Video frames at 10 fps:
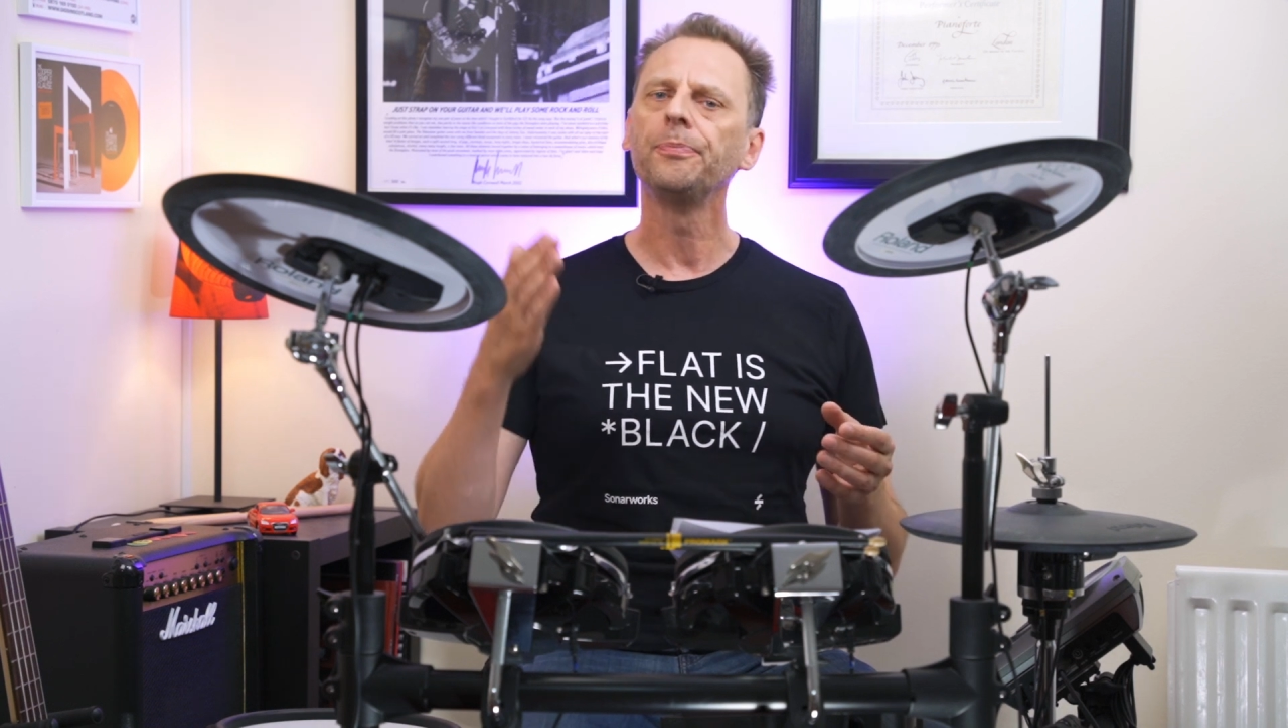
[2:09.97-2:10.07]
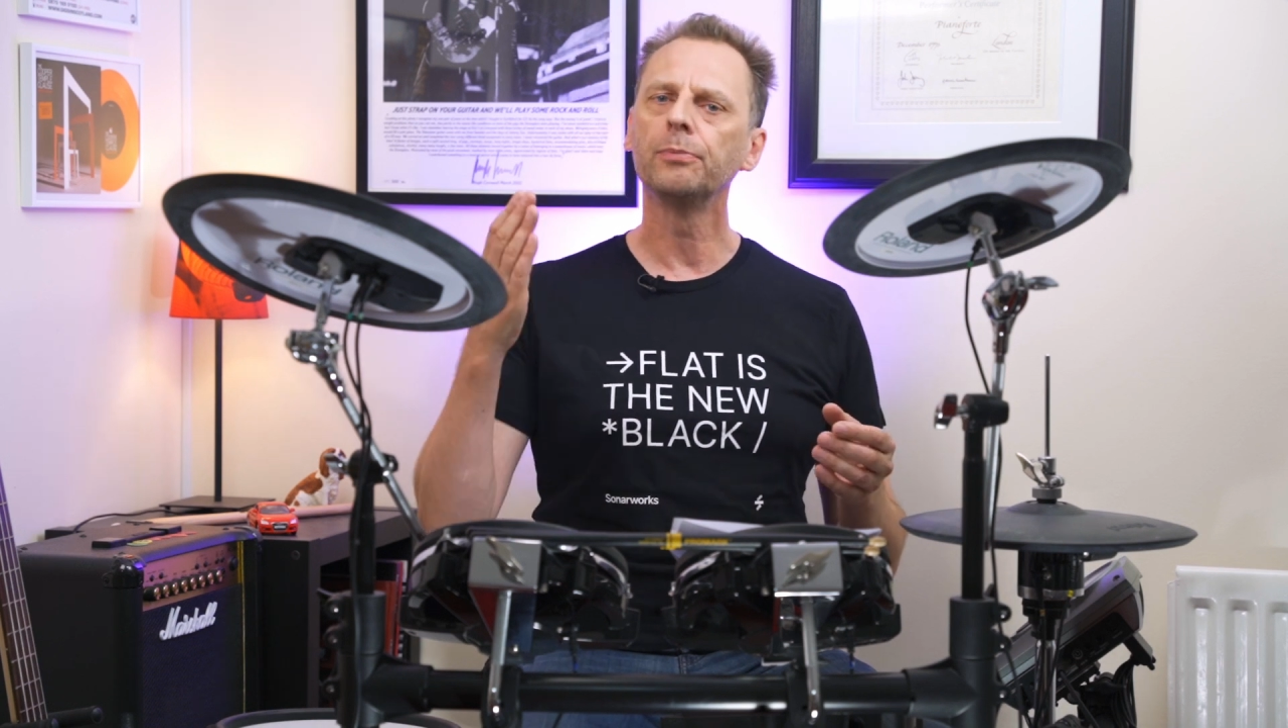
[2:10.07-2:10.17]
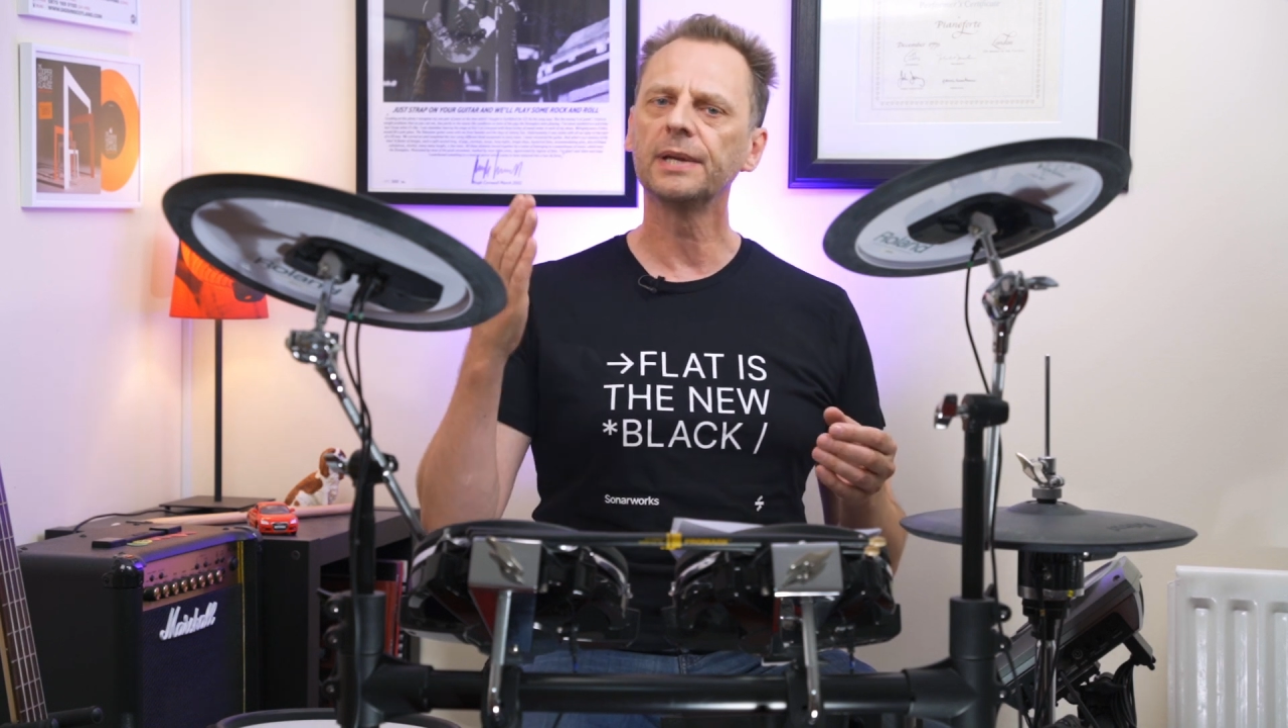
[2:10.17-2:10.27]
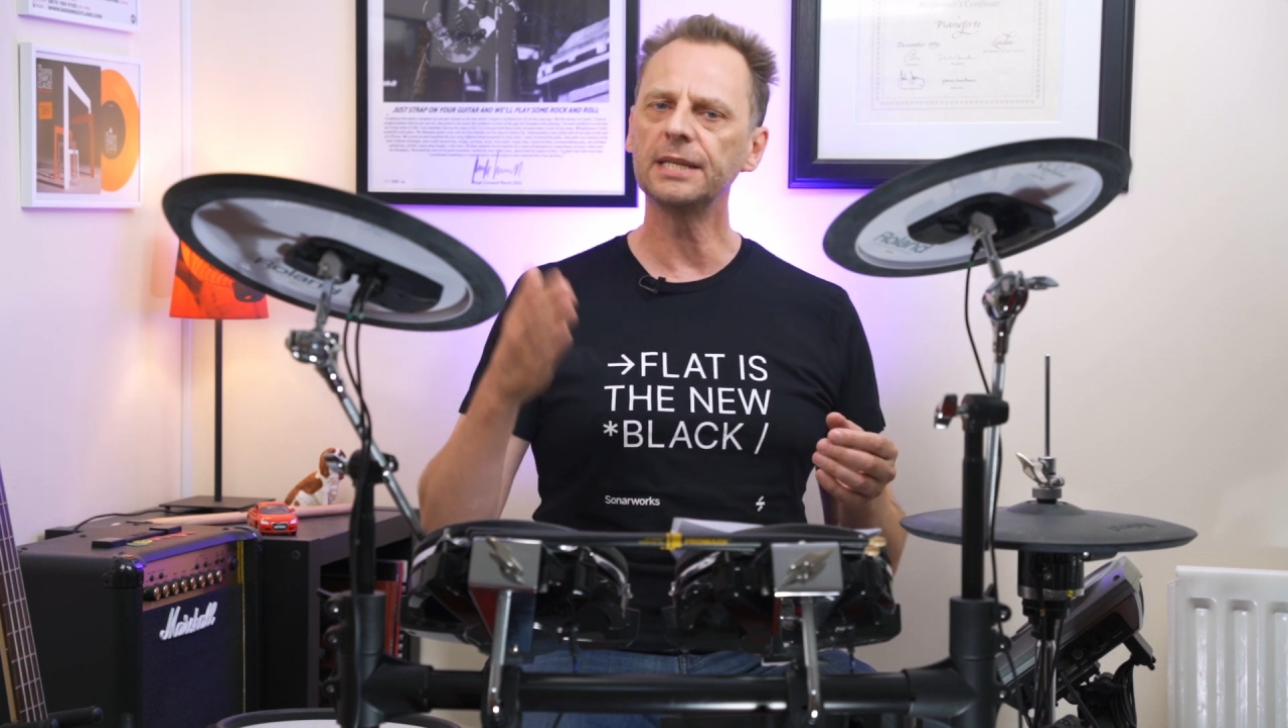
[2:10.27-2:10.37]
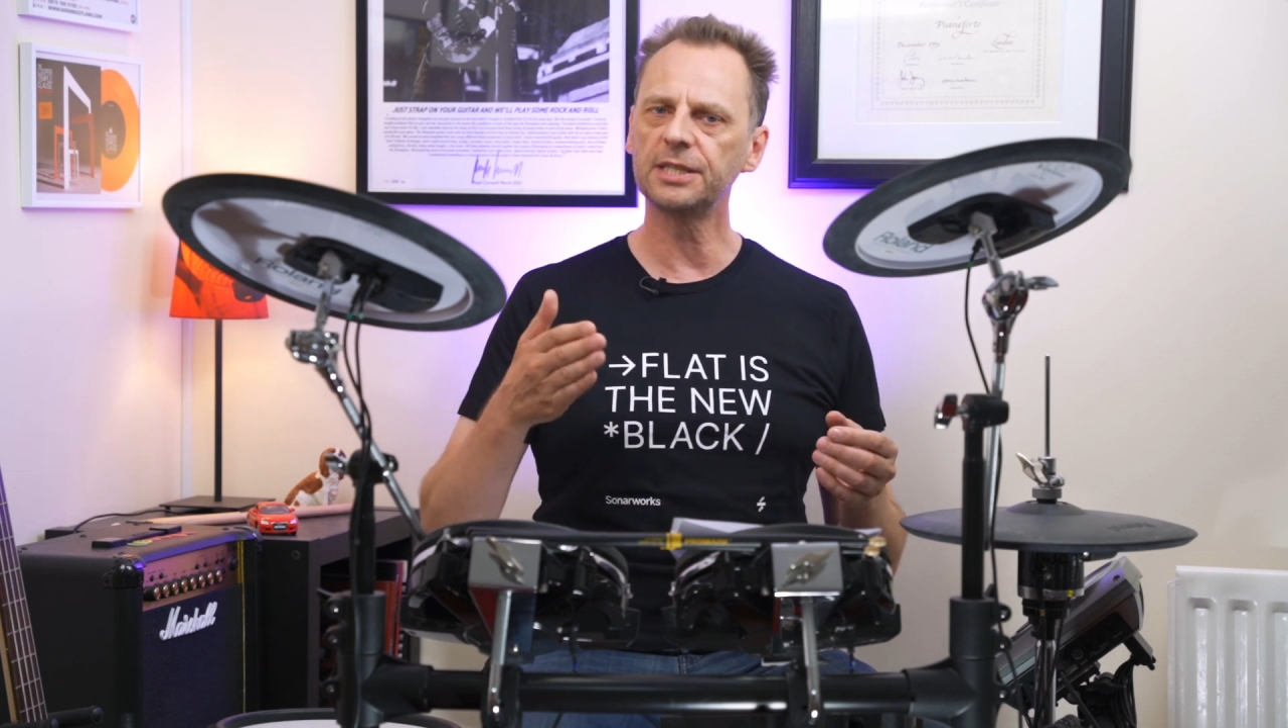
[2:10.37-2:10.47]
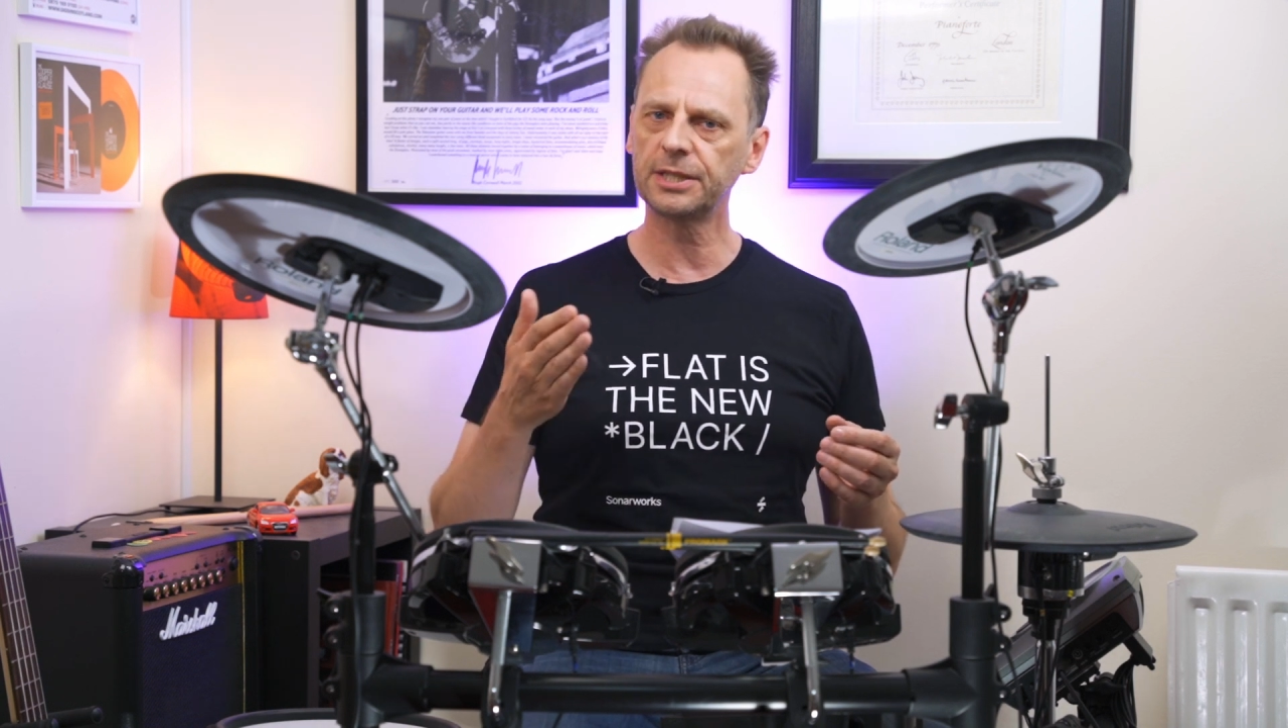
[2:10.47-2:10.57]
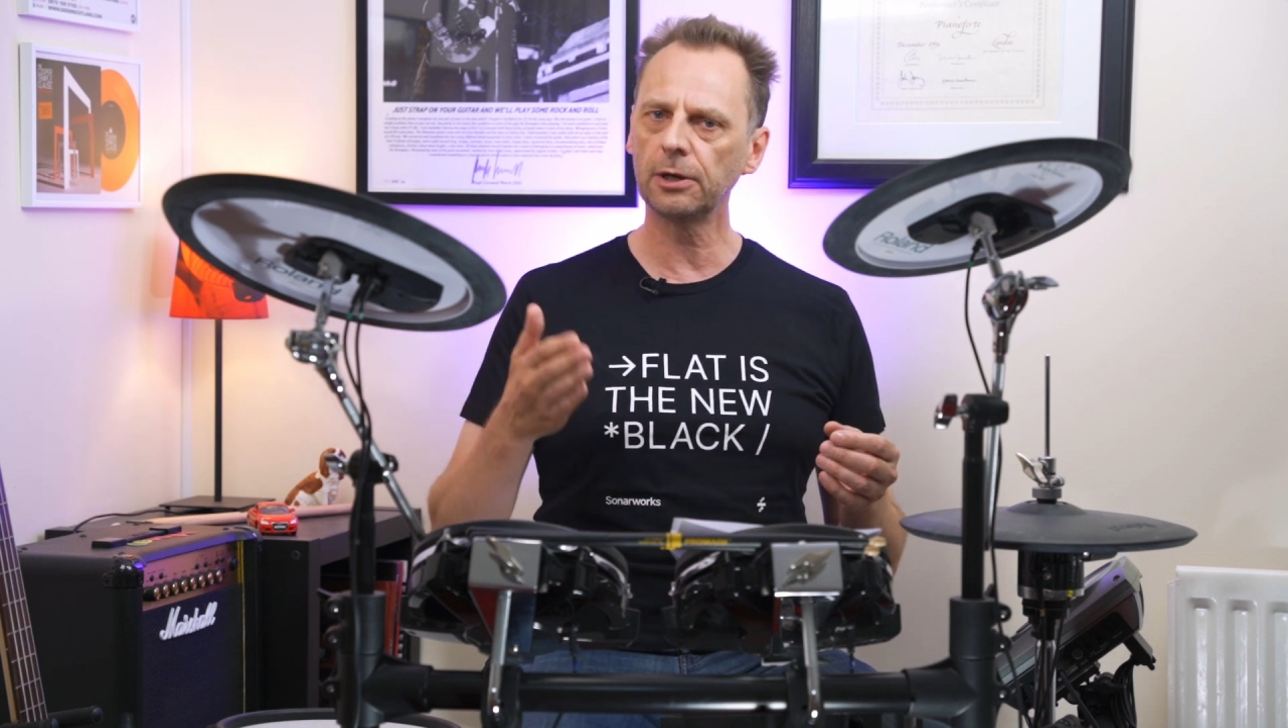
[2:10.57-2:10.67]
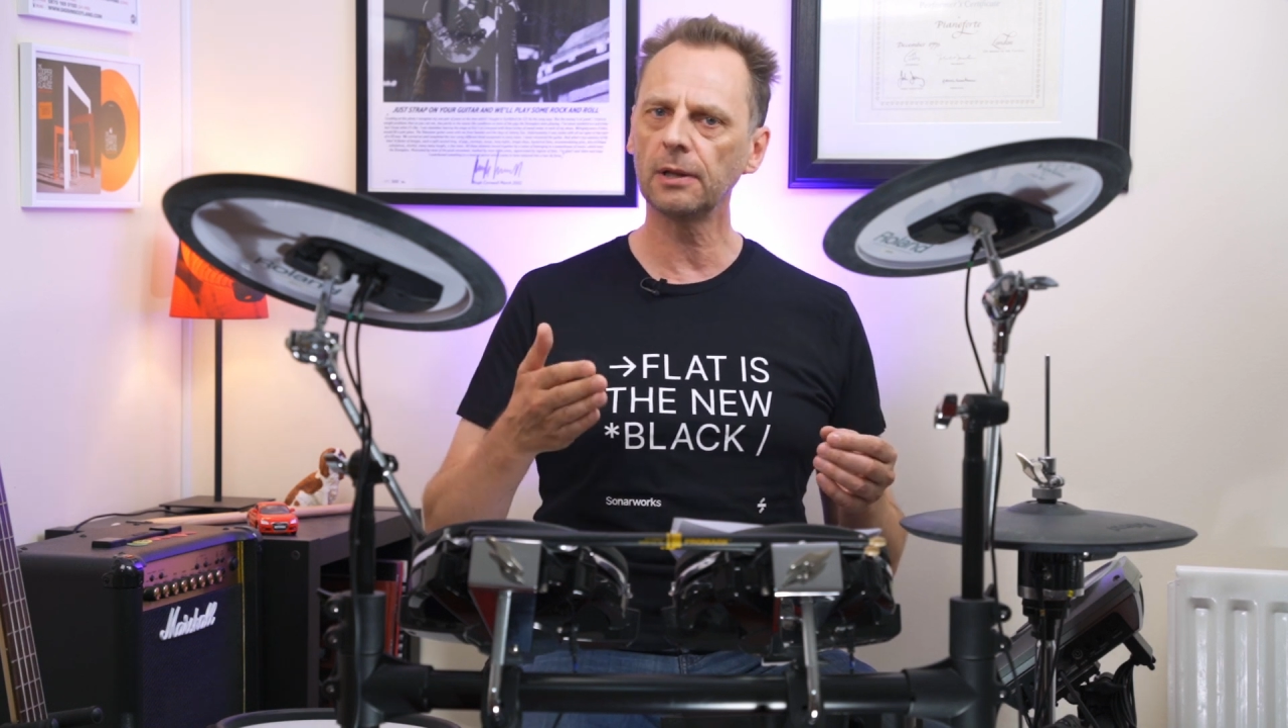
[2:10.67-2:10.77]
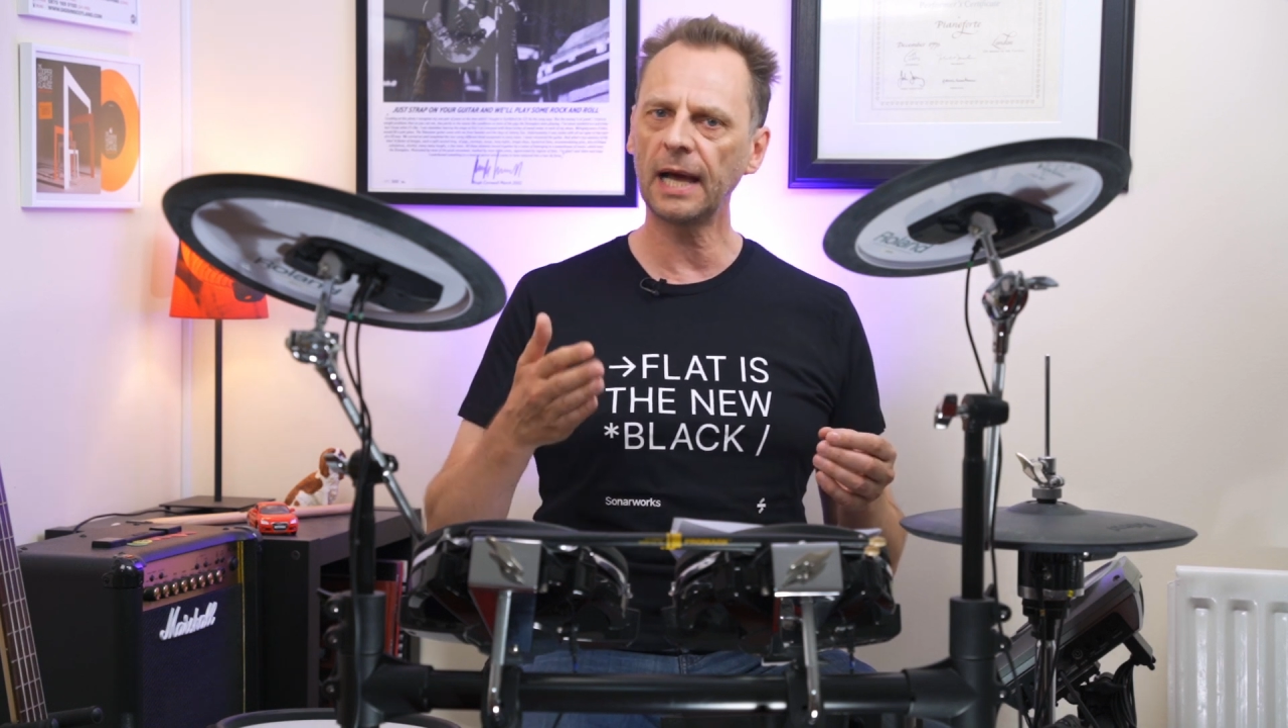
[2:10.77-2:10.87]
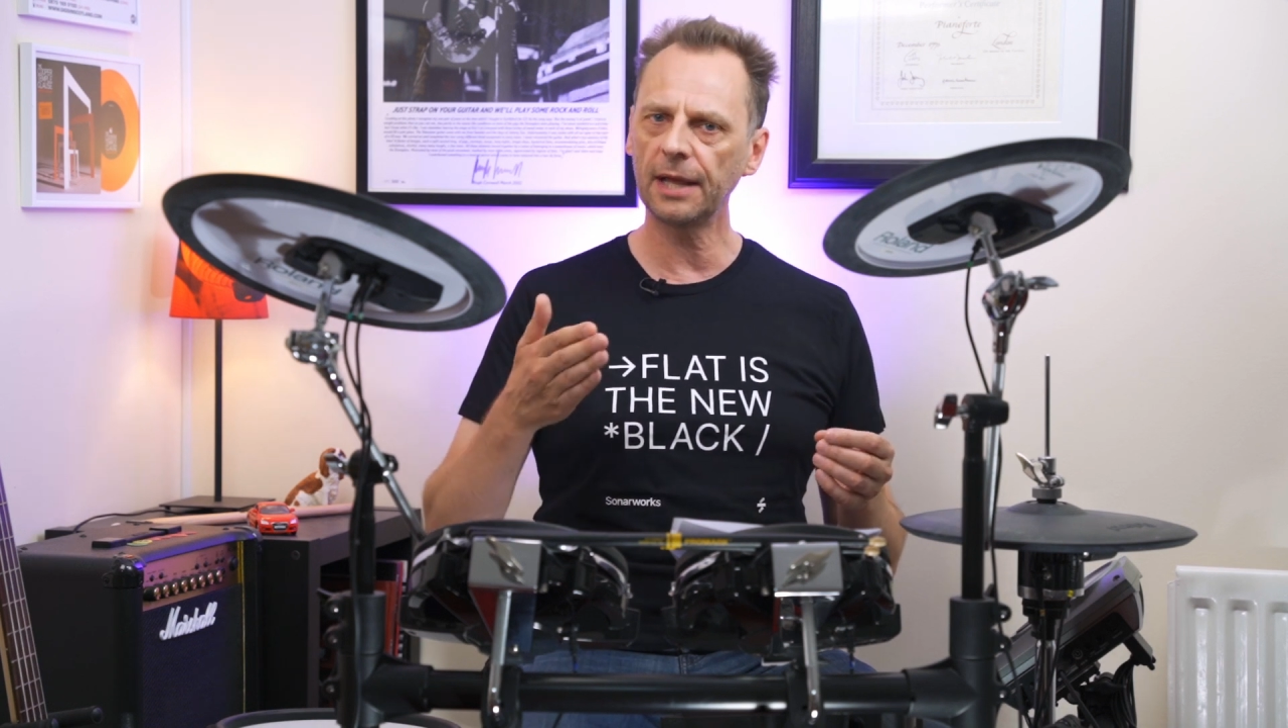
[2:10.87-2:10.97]
but it
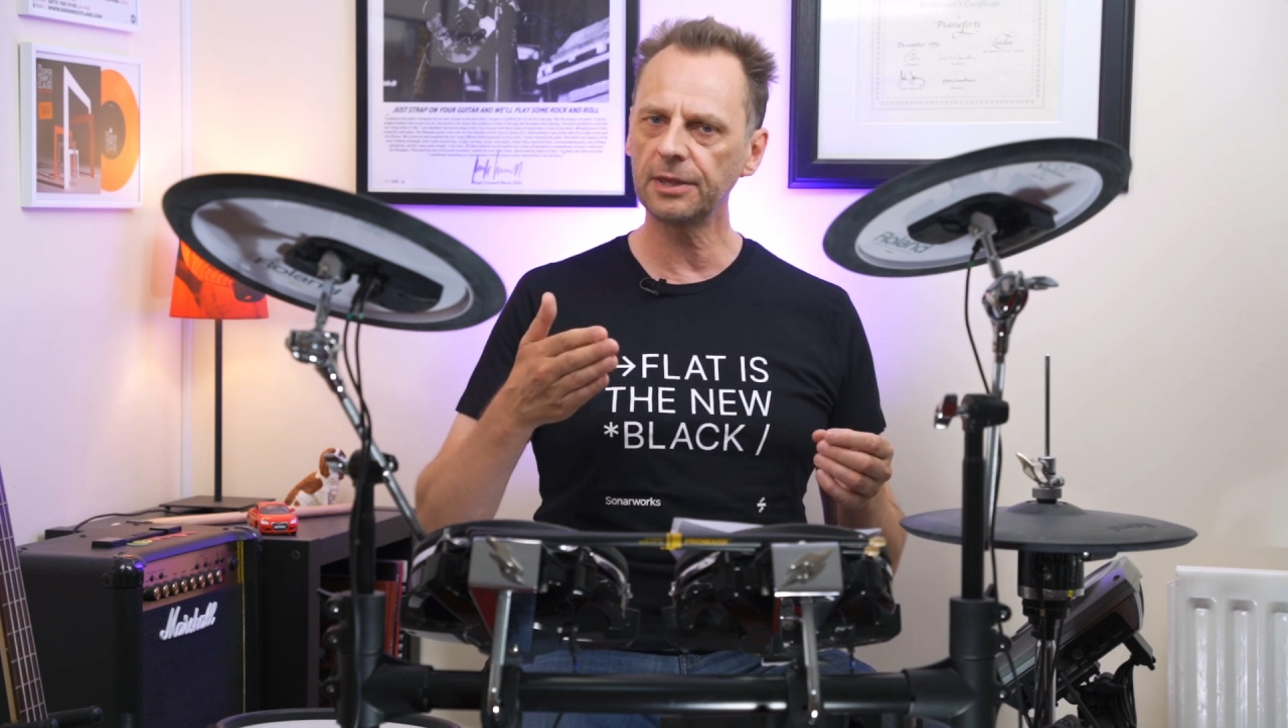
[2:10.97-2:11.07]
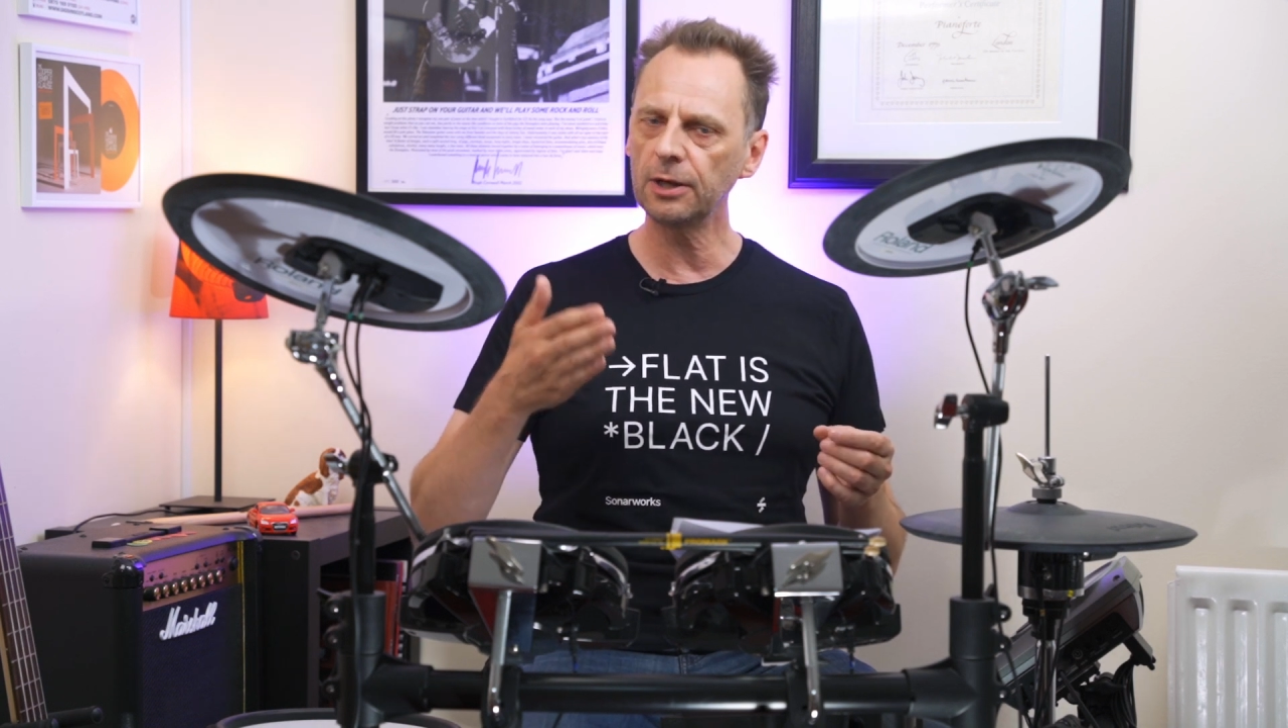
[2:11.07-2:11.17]
still had